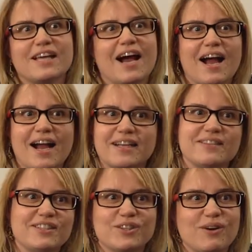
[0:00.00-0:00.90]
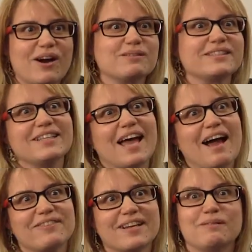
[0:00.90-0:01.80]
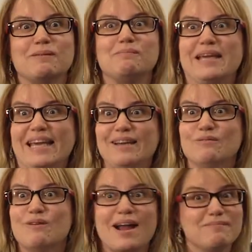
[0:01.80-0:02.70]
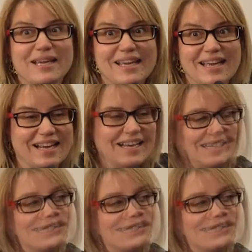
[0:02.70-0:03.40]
I was laughing. I'm like, me? Why me?